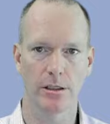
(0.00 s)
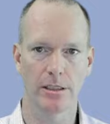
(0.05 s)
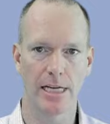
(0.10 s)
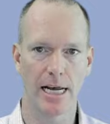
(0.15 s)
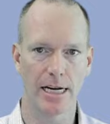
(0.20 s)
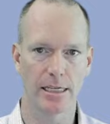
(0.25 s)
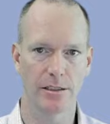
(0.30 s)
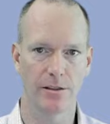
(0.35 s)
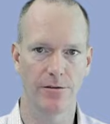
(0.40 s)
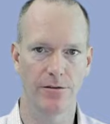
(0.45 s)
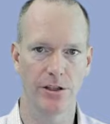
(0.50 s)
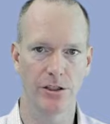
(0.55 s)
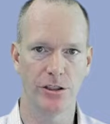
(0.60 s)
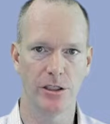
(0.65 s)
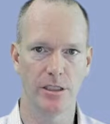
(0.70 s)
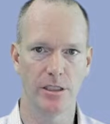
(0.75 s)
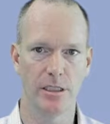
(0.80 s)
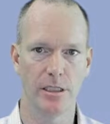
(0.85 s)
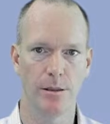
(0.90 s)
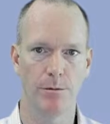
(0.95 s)
tax
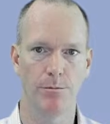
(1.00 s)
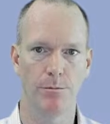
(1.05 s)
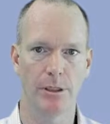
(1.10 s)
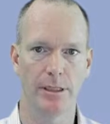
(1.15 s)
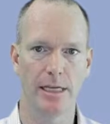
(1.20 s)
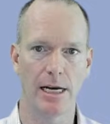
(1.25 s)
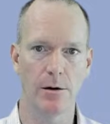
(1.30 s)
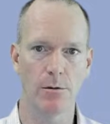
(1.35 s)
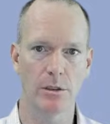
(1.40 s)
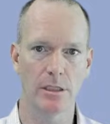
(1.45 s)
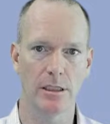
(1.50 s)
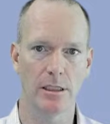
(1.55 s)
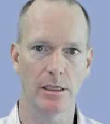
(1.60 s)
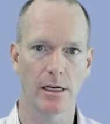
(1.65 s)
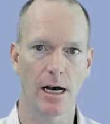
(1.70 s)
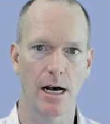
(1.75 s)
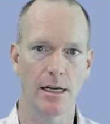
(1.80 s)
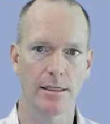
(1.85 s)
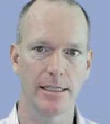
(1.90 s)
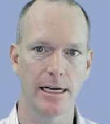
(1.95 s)
efficiency, but that was in the
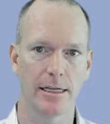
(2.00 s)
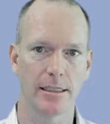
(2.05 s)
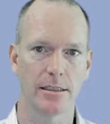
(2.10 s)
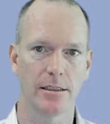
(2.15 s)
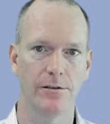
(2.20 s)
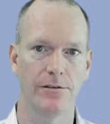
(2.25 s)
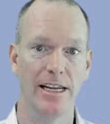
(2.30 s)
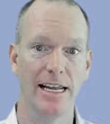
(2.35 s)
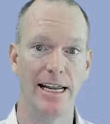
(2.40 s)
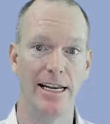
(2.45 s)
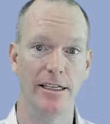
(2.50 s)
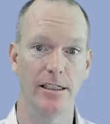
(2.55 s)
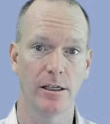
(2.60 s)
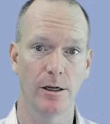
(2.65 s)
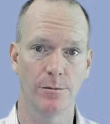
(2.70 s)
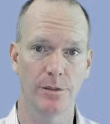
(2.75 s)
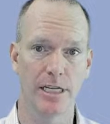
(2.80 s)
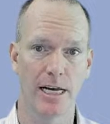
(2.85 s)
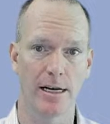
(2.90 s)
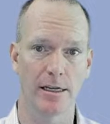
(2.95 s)
context of
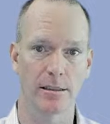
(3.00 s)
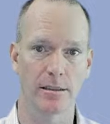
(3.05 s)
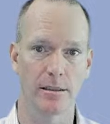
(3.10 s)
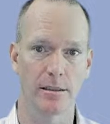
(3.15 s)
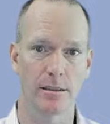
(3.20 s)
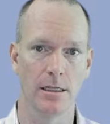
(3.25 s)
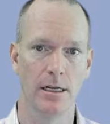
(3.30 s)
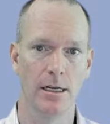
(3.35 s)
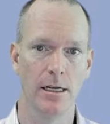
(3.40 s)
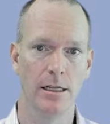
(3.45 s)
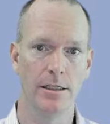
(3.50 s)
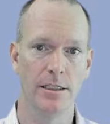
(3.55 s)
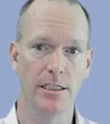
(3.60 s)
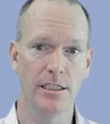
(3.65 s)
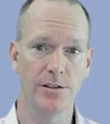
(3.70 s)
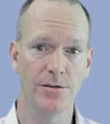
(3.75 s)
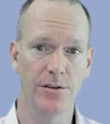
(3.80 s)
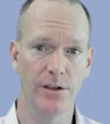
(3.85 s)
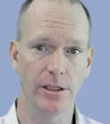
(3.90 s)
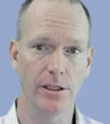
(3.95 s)
income taxes.
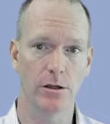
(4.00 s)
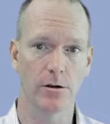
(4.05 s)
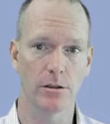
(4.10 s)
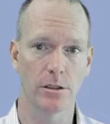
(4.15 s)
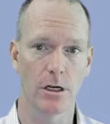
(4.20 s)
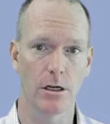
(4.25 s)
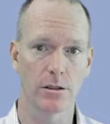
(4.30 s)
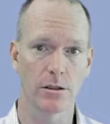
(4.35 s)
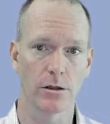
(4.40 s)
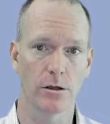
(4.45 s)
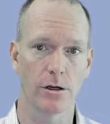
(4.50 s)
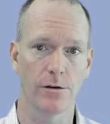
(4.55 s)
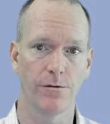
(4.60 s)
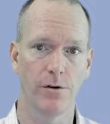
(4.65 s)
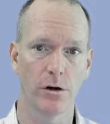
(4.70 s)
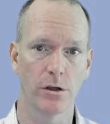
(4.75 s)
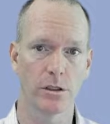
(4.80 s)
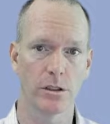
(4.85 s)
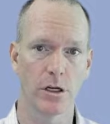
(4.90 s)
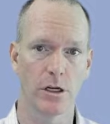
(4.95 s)
This video is also going to
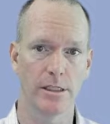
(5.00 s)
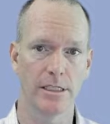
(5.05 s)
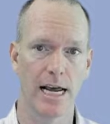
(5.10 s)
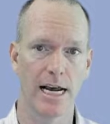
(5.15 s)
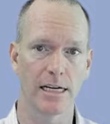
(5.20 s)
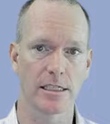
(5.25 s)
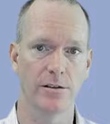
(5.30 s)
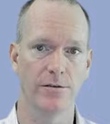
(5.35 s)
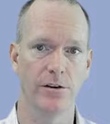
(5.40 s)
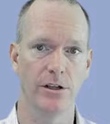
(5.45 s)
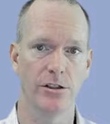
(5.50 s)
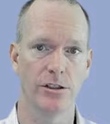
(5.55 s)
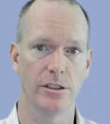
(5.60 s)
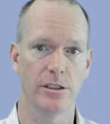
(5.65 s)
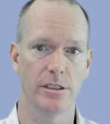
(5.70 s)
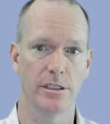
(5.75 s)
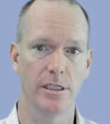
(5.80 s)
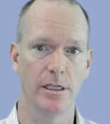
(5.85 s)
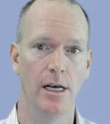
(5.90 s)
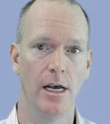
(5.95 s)
focus on tax
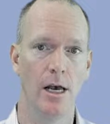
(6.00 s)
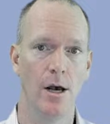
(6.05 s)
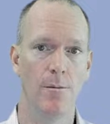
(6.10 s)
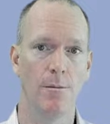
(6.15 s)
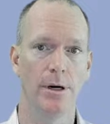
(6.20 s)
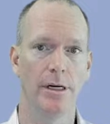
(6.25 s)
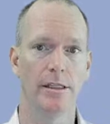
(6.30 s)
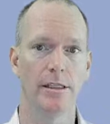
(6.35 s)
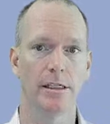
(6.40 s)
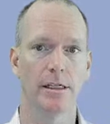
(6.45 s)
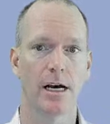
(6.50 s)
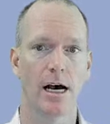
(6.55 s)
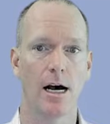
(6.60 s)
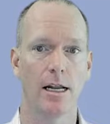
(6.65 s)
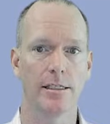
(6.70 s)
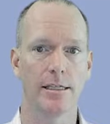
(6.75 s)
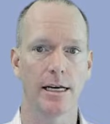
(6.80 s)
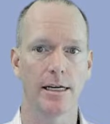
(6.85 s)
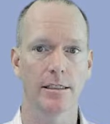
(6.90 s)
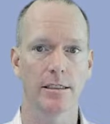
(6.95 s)
efficiency, but in the
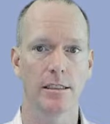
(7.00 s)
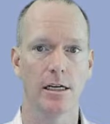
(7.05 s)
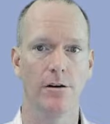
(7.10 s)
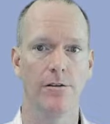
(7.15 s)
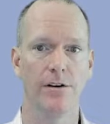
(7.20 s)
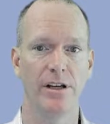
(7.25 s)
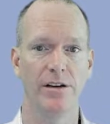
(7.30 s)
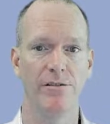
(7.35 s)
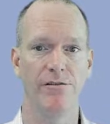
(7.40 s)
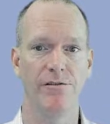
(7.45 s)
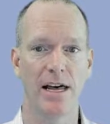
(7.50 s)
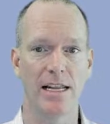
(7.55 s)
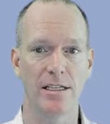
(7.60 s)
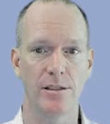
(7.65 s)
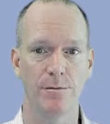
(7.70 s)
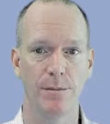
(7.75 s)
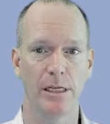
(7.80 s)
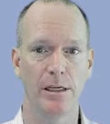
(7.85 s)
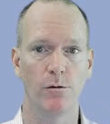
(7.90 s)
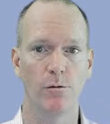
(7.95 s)
context of
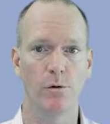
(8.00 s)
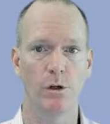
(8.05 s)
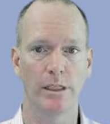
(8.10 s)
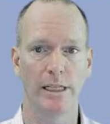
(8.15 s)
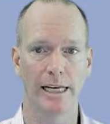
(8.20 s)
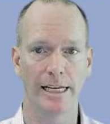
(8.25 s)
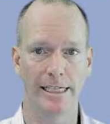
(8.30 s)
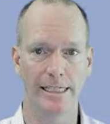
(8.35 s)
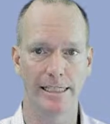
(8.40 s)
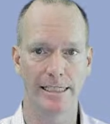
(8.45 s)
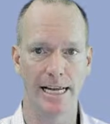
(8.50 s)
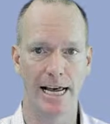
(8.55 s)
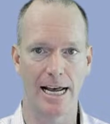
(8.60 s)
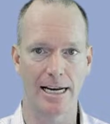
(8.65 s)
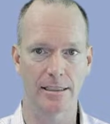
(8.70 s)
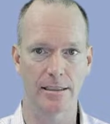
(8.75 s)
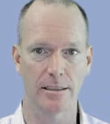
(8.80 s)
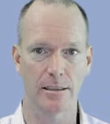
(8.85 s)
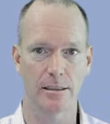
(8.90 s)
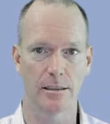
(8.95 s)
investment related
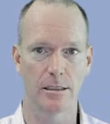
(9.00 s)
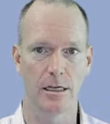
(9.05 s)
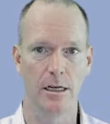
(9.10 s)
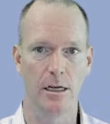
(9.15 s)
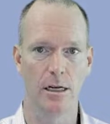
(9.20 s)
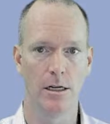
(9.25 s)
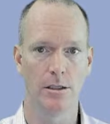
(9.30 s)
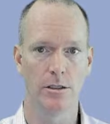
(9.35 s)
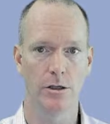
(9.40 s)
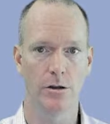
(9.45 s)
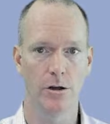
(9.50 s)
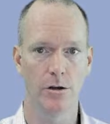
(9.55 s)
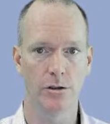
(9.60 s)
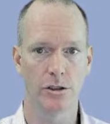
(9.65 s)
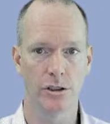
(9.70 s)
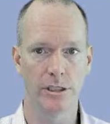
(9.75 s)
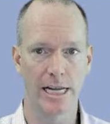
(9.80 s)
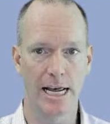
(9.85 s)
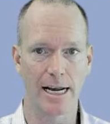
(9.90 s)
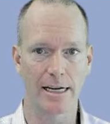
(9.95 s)
taxes. So those
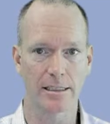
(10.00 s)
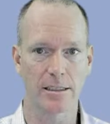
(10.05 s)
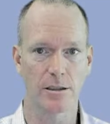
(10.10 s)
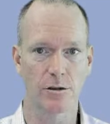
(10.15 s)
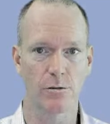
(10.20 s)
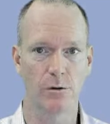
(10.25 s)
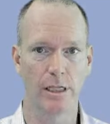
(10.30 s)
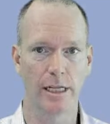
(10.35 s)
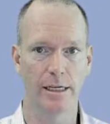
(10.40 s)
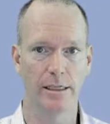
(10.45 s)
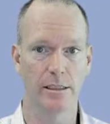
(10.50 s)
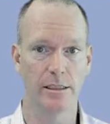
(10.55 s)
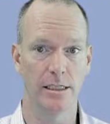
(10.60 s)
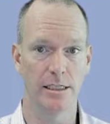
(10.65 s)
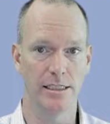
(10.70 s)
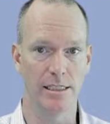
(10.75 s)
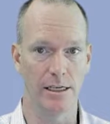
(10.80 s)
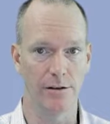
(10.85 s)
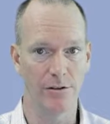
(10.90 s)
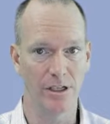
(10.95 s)
are taxes related to
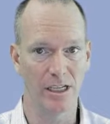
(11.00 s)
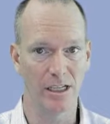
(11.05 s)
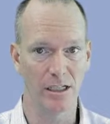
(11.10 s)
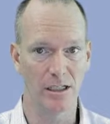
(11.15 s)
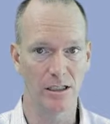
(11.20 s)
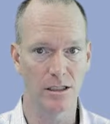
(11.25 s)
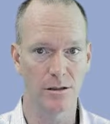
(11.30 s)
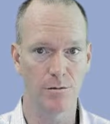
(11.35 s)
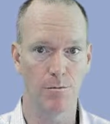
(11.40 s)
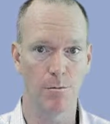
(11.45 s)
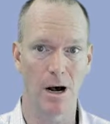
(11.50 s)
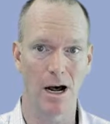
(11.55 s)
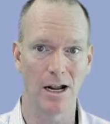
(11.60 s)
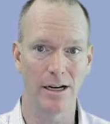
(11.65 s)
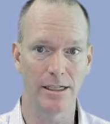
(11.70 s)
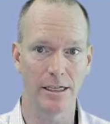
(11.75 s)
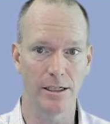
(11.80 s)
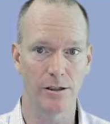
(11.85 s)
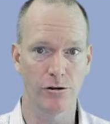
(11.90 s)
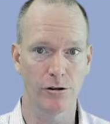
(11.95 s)
dividends,
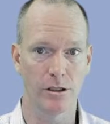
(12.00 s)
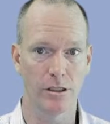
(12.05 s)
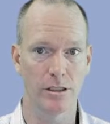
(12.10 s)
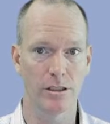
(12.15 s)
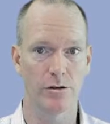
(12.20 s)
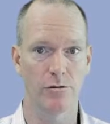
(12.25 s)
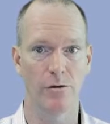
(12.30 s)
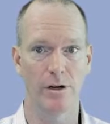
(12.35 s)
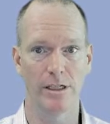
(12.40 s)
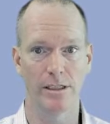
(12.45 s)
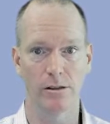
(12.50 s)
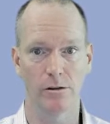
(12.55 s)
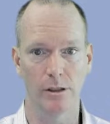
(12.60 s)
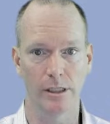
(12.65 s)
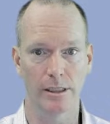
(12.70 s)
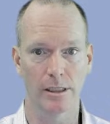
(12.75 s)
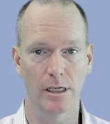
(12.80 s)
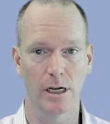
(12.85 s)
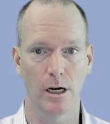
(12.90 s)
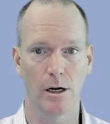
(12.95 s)
bond interest, rental
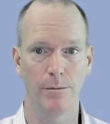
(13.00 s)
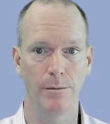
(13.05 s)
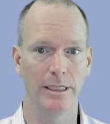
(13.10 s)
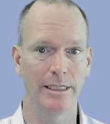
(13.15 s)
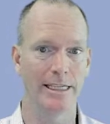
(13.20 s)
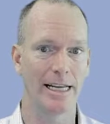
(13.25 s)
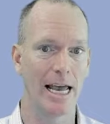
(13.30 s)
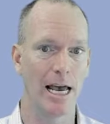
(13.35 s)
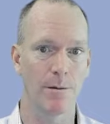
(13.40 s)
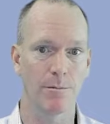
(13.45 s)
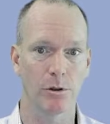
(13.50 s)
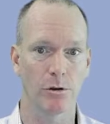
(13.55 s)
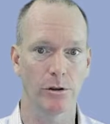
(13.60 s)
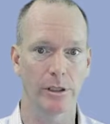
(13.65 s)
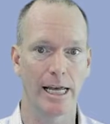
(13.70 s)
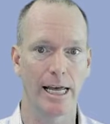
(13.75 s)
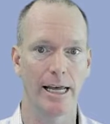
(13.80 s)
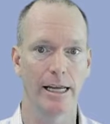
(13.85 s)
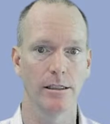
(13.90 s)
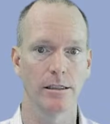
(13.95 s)
income, and capital
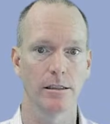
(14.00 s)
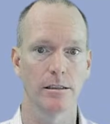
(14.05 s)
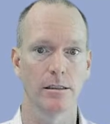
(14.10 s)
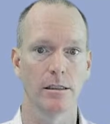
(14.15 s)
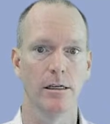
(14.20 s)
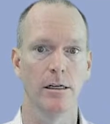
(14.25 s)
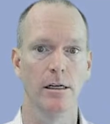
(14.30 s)
gains.